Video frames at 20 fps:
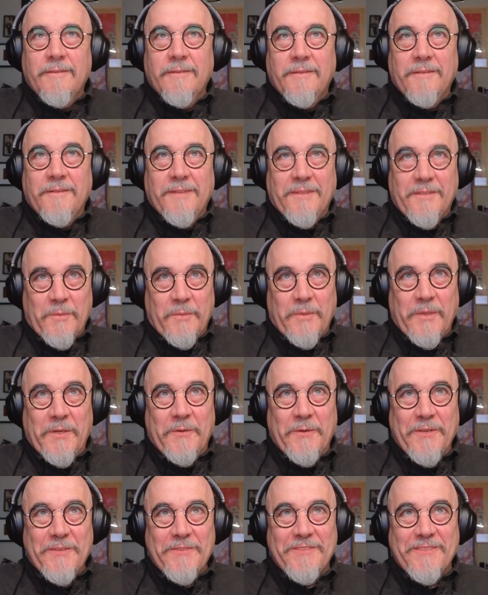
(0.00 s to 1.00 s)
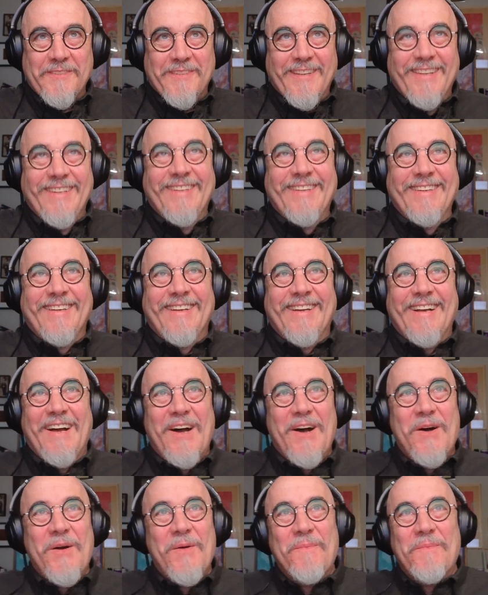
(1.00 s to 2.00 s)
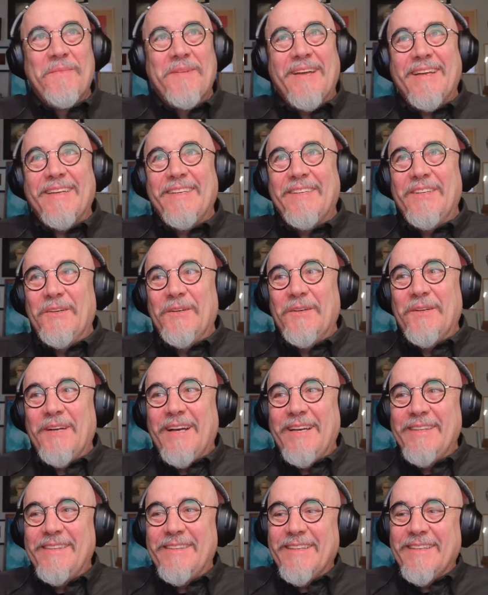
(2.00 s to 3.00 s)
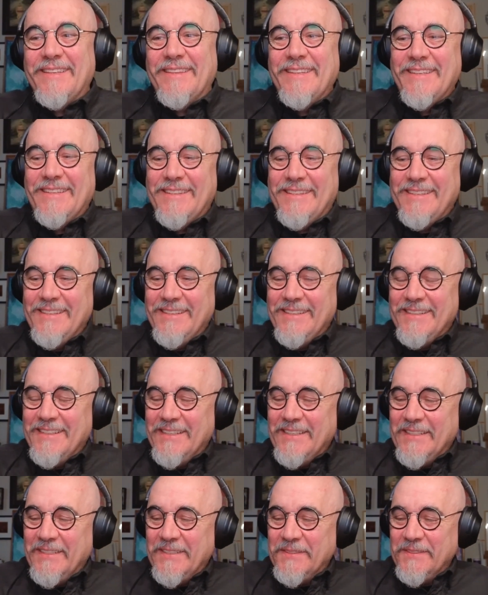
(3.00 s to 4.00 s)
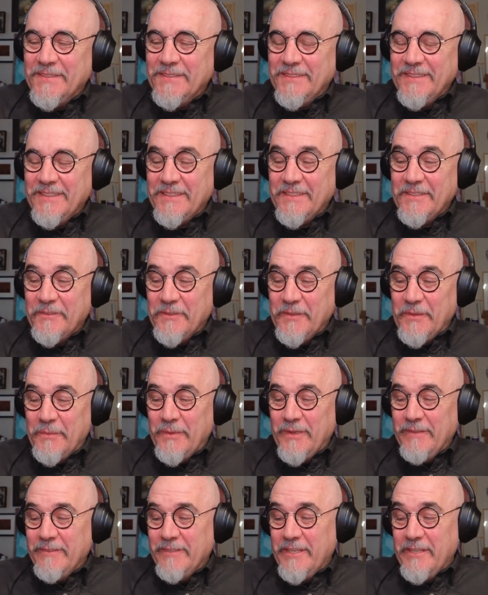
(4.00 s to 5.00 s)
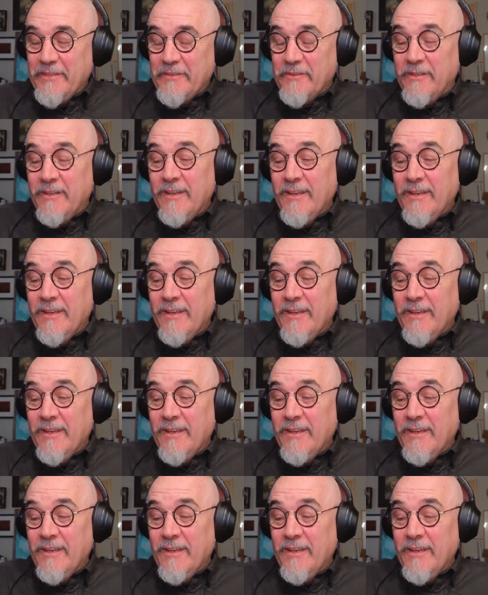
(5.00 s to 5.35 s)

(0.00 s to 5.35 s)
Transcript: That's a big question. I think that thank you for the provocation.